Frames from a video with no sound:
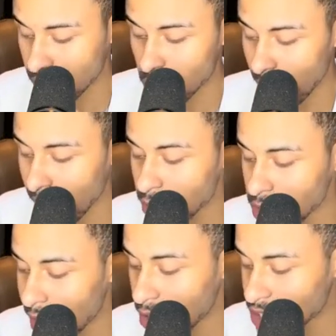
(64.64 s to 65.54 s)
your
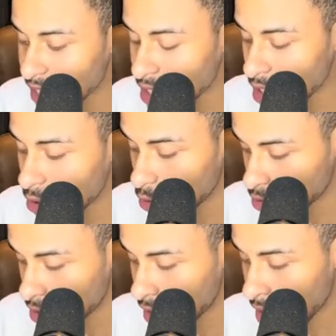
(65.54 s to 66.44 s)
hairstyles and
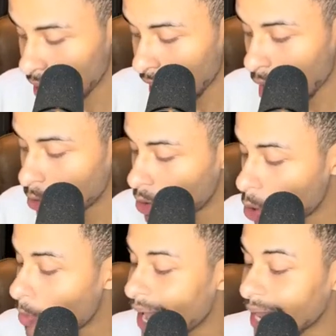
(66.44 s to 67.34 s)
clothes, how
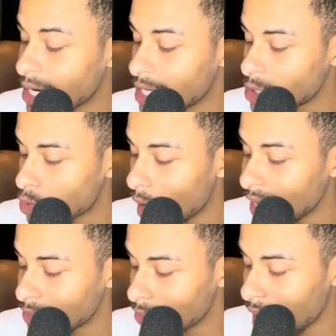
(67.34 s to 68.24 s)
no man in his
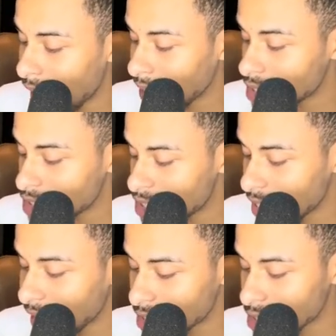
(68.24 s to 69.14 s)
right mind could
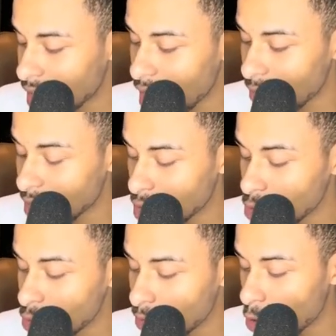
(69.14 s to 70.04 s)
stand to tolerate
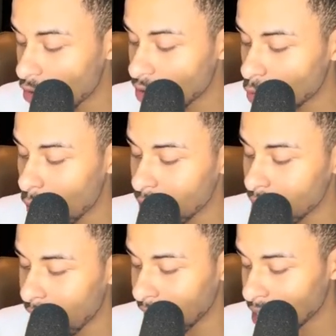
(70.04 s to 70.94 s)
you more than one
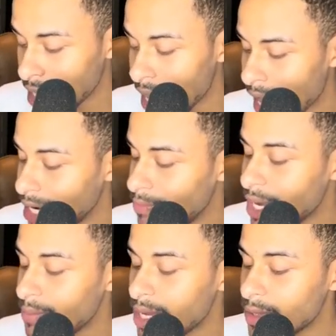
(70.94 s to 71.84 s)
night, and it
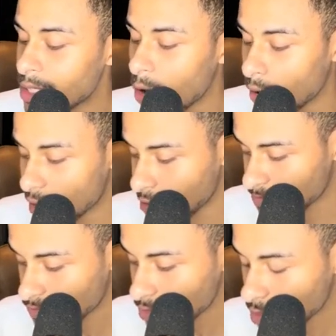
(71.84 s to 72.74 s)
better be in the dark,
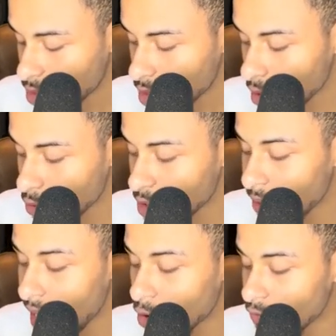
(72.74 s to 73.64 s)
with a
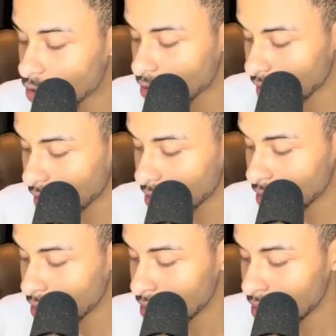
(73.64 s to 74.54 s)
bag over your head.
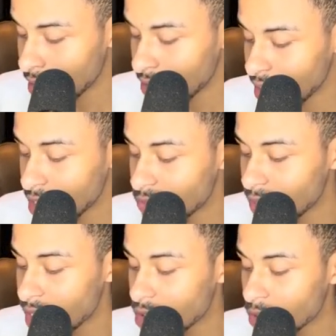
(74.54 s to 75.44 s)
These
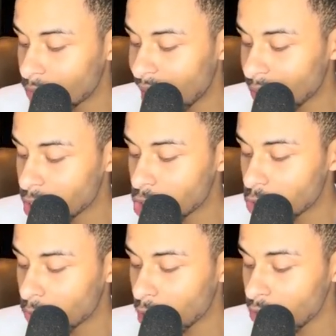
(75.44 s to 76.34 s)
men are the babies
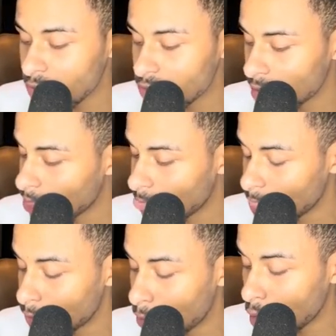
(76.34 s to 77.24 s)
you birthed,
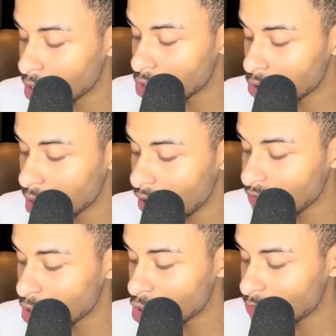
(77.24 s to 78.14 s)
the boys you
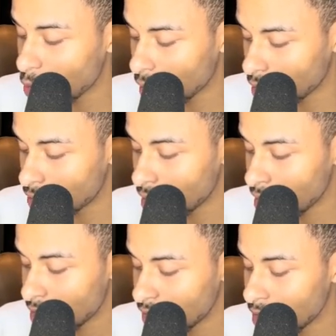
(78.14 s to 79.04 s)
loved and spoiled,
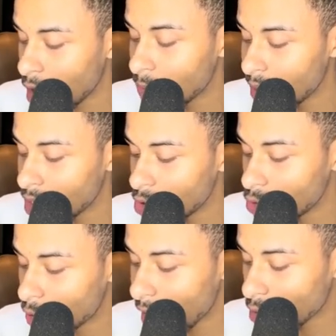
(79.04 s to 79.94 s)
the young men
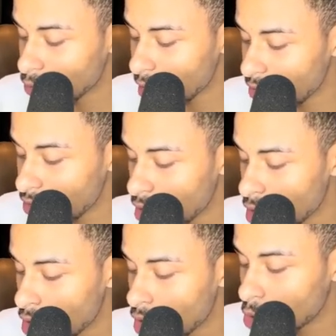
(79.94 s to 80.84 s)
you wrangled with,
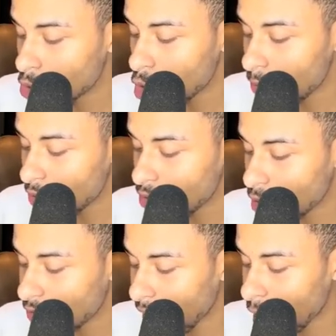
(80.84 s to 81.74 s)
who grew up with
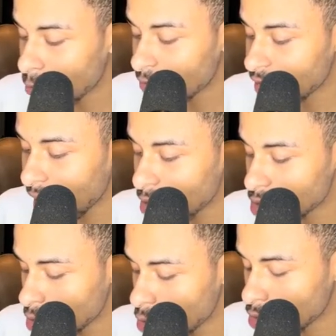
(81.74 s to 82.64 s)
you at the helm of the
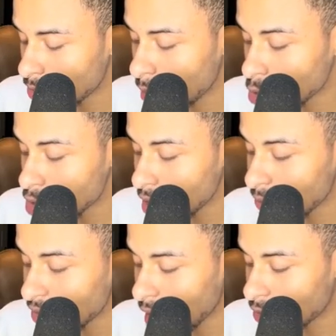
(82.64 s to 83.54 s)
household, mostly
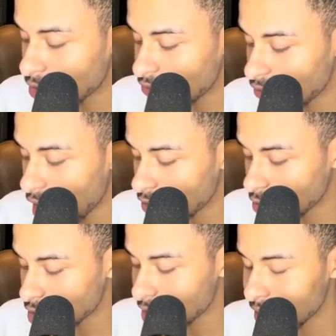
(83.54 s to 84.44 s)
without their
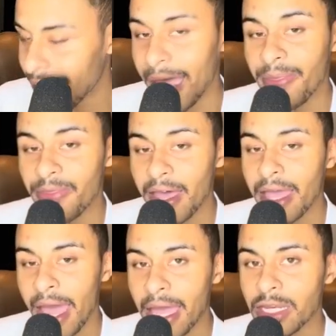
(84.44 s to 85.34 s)
fathers, and
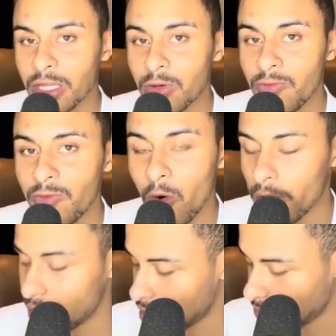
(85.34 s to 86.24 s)
they hate you for it.